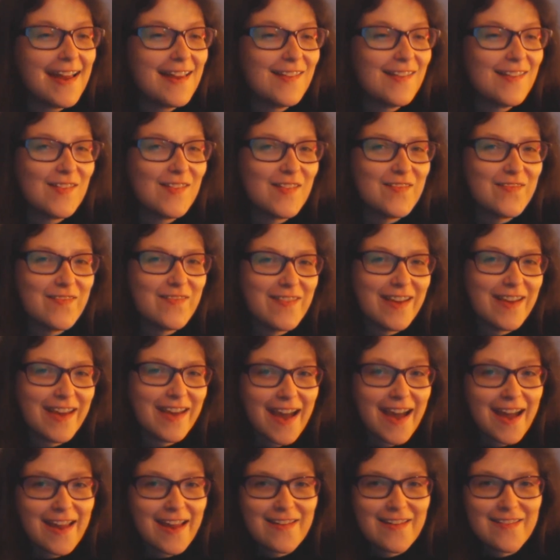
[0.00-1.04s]
I love
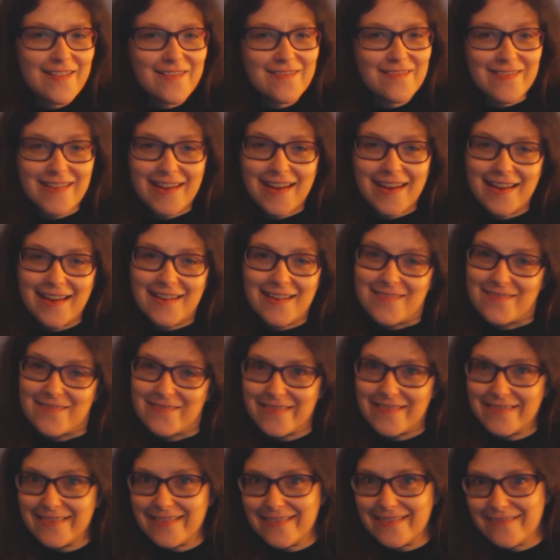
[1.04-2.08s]
it. I love it. I
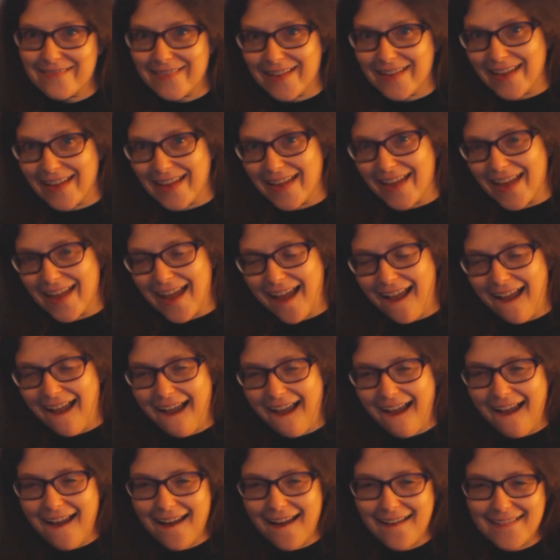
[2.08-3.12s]
love all of it.
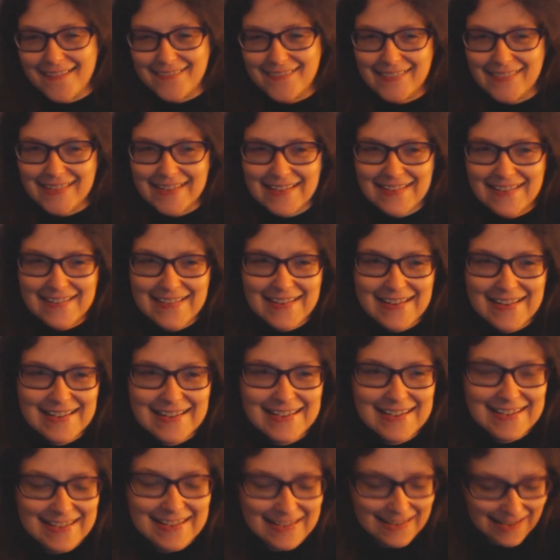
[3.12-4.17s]
Oh my
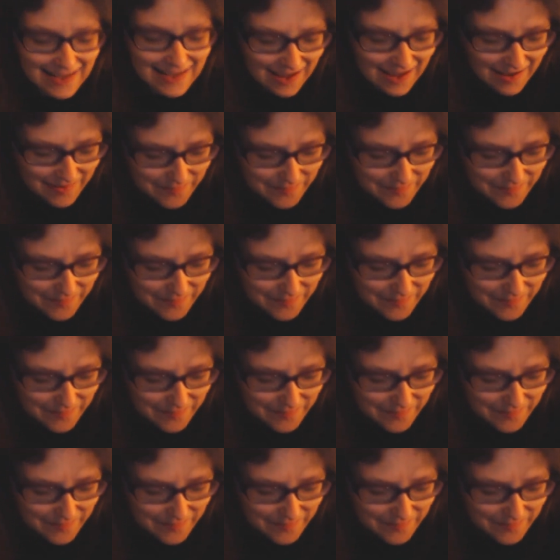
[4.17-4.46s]
gosh.